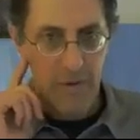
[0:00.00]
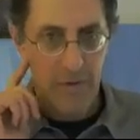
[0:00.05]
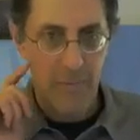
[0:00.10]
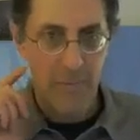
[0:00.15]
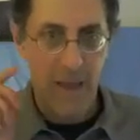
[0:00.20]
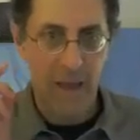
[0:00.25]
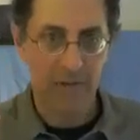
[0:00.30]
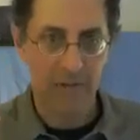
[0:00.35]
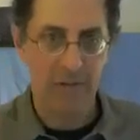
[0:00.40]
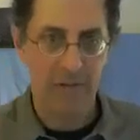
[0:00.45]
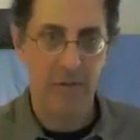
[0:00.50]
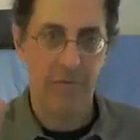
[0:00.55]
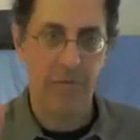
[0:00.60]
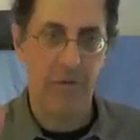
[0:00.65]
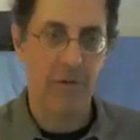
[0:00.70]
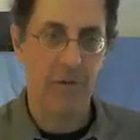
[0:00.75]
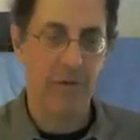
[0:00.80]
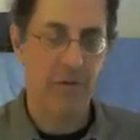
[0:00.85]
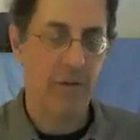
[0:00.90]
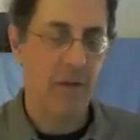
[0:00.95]
the mass
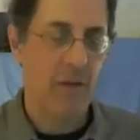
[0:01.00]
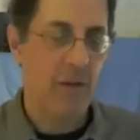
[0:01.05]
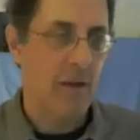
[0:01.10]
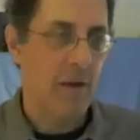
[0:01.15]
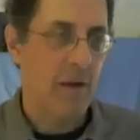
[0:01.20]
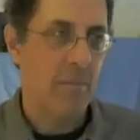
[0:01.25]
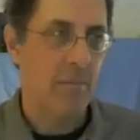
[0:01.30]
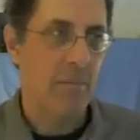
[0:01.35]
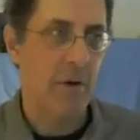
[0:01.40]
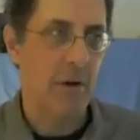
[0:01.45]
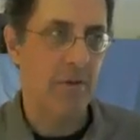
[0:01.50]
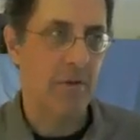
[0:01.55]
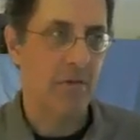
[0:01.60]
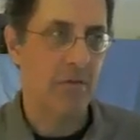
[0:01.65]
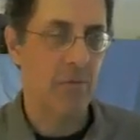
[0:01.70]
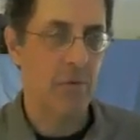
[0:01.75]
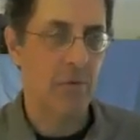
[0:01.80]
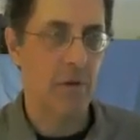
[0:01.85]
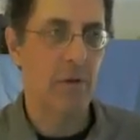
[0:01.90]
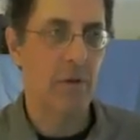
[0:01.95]
difference, but it's
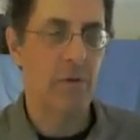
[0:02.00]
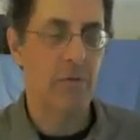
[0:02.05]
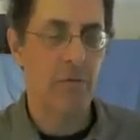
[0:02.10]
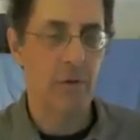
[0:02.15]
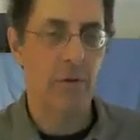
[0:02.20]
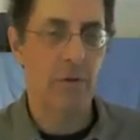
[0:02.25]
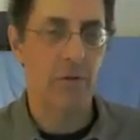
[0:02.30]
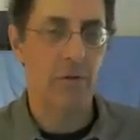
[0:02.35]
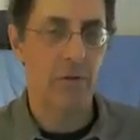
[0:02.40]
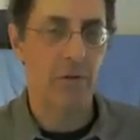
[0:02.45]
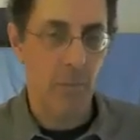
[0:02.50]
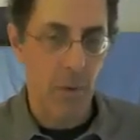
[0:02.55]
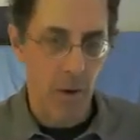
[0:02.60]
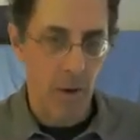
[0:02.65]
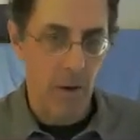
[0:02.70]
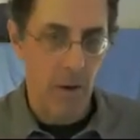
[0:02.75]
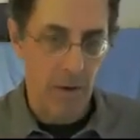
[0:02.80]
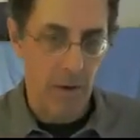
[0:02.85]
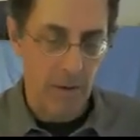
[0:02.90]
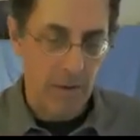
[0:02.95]
really, really
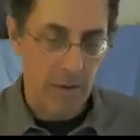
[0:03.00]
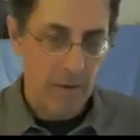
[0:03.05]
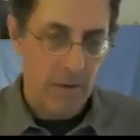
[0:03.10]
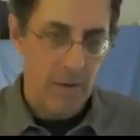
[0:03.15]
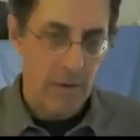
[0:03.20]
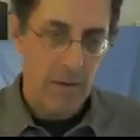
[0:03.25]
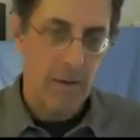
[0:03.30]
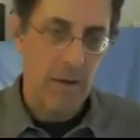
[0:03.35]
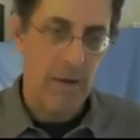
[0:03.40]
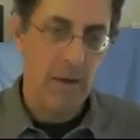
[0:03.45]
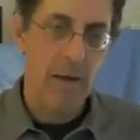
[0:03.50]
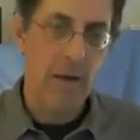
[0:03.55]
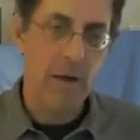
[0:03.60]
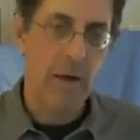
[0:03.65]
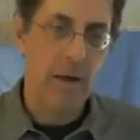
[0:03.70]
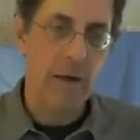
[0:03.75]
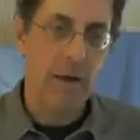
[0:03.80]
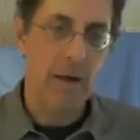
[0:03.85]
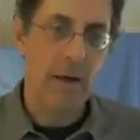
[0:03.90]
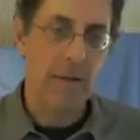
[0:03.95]
small
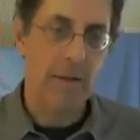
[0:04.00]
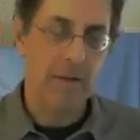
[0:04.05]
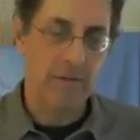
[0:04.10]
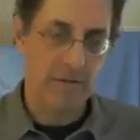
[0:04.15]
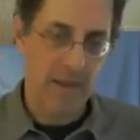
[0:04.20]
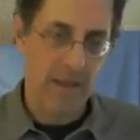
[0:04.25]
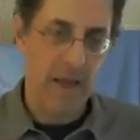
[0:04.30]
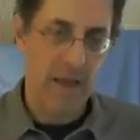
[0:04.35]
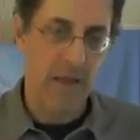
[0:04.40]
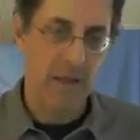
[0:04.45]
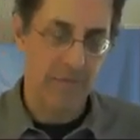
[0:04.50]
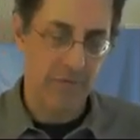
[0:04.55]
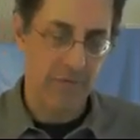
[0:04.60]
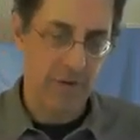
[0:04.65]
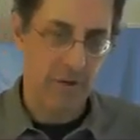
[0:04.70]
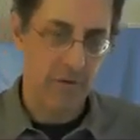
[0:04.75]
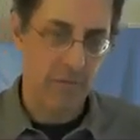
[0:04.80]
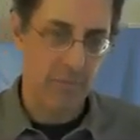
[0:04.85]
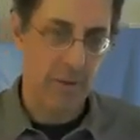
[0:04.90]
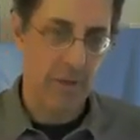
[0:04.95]
on the scale of
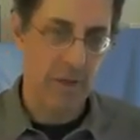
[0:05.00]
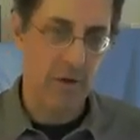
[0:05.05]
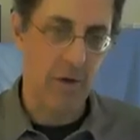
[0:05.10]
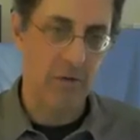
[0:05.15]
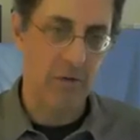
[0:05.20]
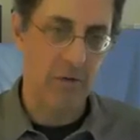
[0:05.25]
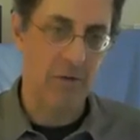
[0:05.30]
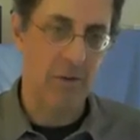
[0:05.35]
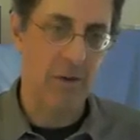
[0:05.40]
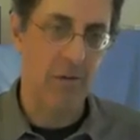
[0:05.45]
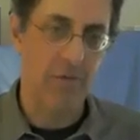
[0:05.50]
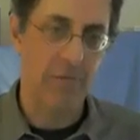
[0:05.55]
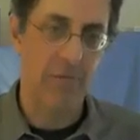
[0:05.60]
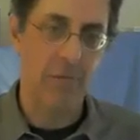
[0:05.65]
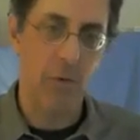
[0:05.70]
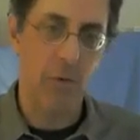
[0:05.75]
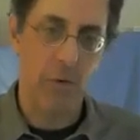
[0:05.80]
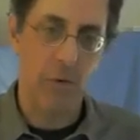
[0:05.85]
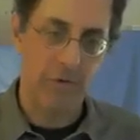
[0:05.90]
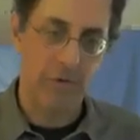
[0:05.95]
things, because the
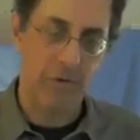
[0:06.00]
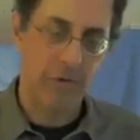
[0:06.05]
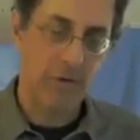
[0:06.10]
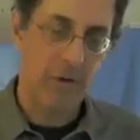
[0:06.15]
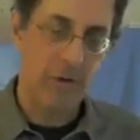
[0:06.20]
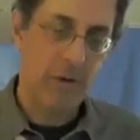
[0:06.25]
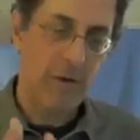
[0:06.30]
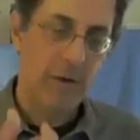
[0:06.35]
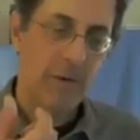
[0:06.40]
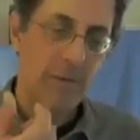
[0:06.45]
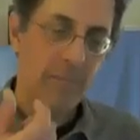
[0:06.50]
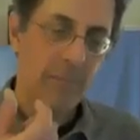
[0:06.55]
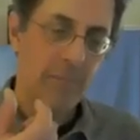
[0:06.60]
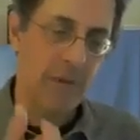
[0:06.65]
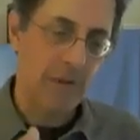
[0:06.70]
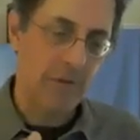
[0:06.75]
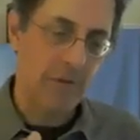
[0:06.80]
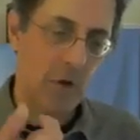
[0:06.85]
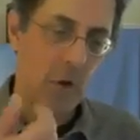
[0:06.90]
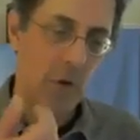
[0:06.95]
force
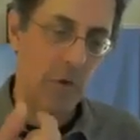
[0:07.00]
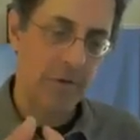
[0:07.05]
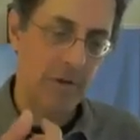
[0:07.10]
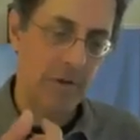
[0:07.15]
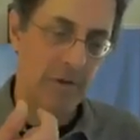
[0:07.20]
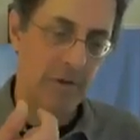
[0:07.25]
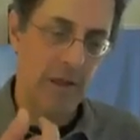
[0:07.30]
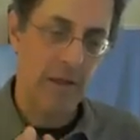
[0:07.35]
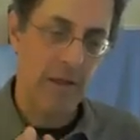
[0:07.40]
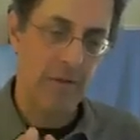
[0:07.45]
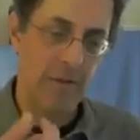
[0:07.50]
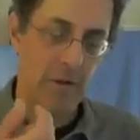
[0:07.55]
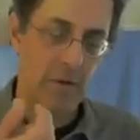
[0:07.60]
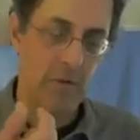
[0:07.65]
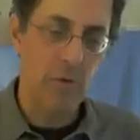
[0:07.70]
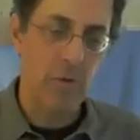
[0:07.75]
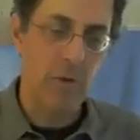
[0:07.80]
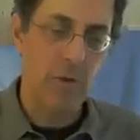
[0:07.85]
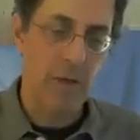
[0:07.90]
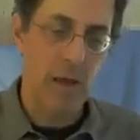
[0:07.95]
that's holding together the
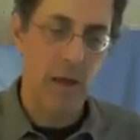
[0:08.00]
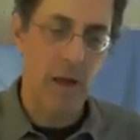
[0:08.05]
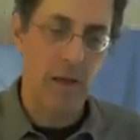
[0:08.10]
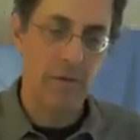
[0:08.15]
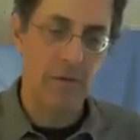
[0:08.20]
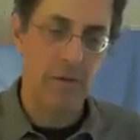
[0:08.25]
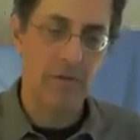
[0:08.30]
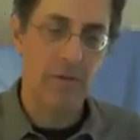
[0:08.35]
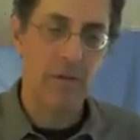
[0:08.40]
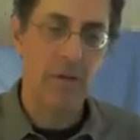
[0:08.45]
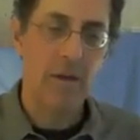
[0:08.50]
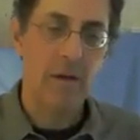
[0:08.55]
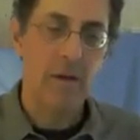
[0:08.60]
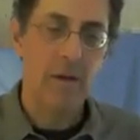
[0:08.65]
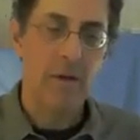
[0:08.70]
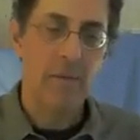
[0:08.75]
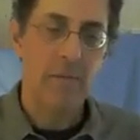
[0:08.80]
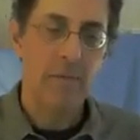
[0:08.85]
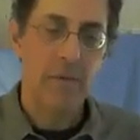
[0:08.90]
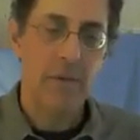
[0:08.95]
nucleons
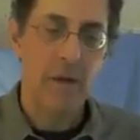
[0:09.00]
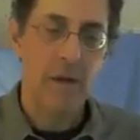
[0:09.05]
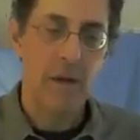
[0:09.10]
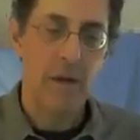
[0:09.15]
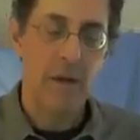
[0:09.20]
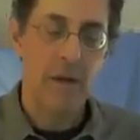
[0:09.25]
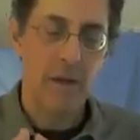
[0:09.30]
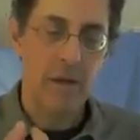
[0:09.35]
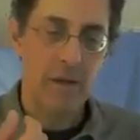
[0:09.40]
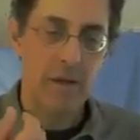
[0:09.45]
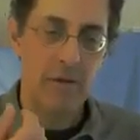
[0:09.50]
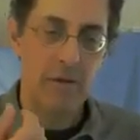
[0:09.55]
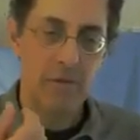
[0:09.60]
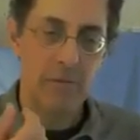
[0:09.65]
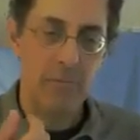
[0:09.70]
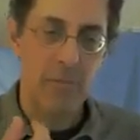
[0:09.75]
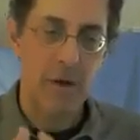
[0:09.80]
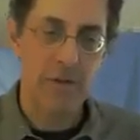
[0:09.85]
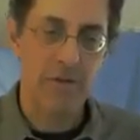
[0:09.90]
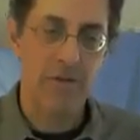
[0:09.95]
is
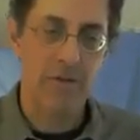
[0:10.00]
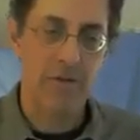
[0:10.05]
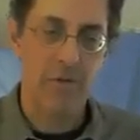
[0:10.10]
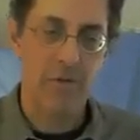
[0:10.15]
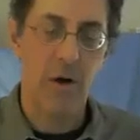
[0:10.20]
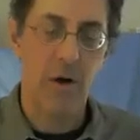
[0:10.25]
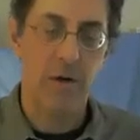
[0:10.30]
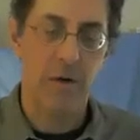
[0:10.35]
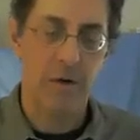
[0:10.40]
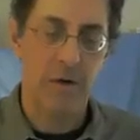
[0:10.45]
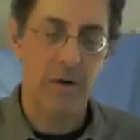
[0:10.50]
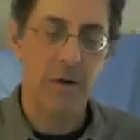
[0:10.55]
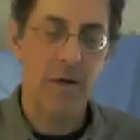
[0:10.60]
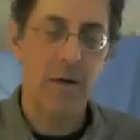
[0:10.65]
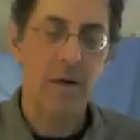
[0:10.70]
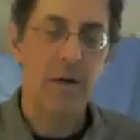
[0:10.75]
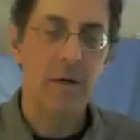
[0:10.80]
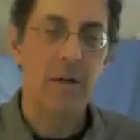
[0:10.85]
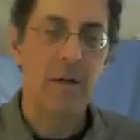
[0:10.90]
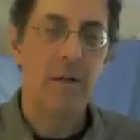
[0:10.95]
much
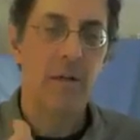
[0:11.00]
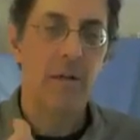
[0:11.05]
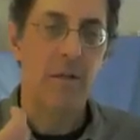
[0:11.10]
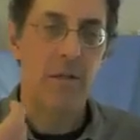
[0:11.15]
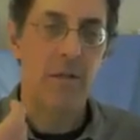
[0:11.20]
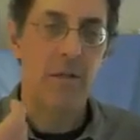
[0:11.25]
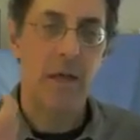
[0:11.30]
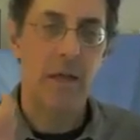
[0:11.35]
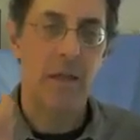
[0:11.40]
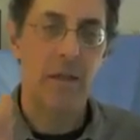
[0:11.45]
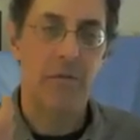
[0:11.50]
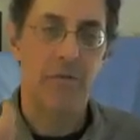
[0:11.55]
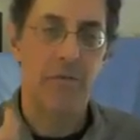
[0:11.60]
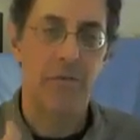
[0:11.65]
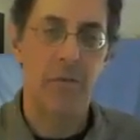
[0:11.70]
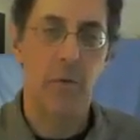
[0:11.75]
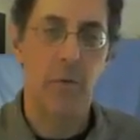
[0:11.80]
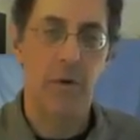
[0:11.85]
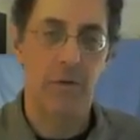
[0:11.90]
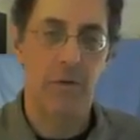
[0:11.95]
stronger than the
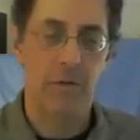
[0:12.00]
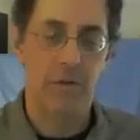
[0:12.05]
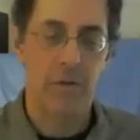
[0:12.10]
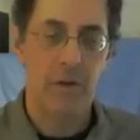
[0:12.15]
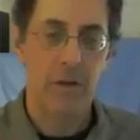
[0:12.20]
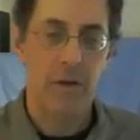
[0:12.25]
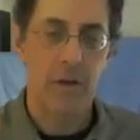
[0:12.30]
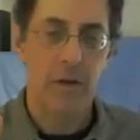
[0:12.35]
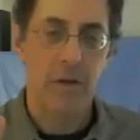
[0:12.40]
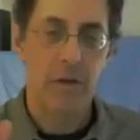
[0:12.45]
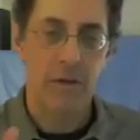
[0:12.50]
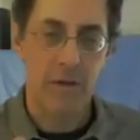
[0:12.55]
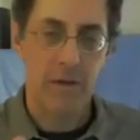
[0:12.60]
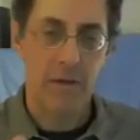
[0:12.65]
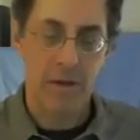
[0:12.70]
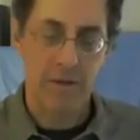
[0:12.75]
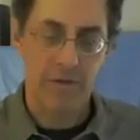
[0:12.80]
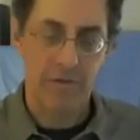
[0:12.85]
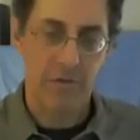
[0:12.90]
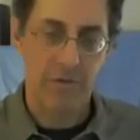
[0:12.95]
force, the
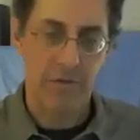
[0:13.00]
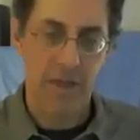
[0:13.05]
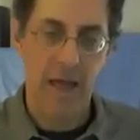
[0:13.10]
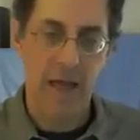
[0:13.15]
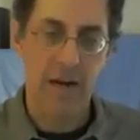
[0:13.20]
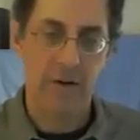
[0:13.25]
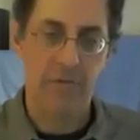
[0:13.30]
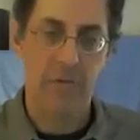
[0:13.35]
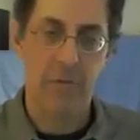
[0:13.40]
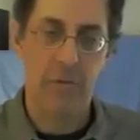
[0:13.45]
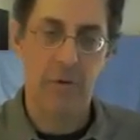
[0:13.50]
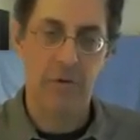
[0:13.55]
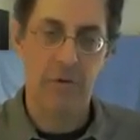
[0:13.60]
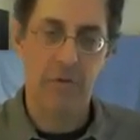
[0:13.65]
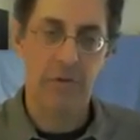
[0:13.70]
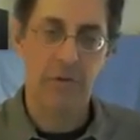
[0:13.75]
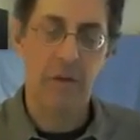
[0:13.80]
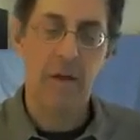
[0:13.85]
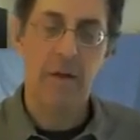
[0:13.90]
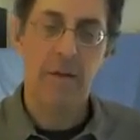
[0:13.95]
electrostatic
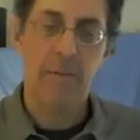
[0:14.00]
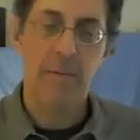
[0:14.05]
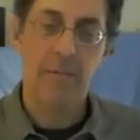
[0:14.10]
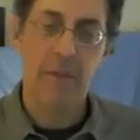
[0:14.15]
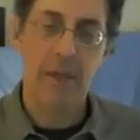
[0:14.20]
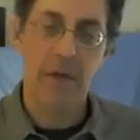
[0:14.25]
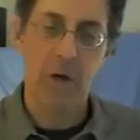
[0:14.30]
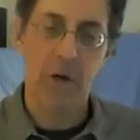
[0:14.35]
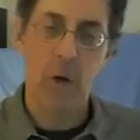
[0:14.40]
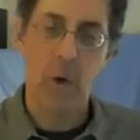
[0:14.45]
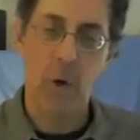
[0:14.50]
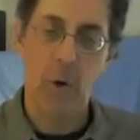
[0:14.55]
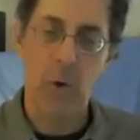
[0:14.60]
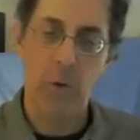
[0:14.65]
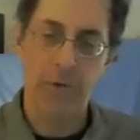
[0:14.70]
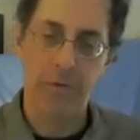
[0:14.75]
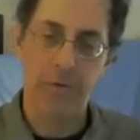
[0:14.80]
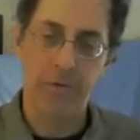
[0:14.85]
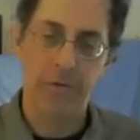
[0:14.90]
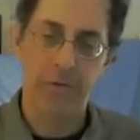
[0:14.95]
force, that
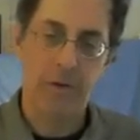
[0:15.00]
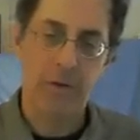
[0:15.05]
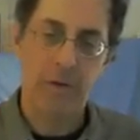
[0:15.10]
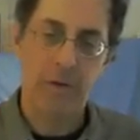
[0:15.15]
holds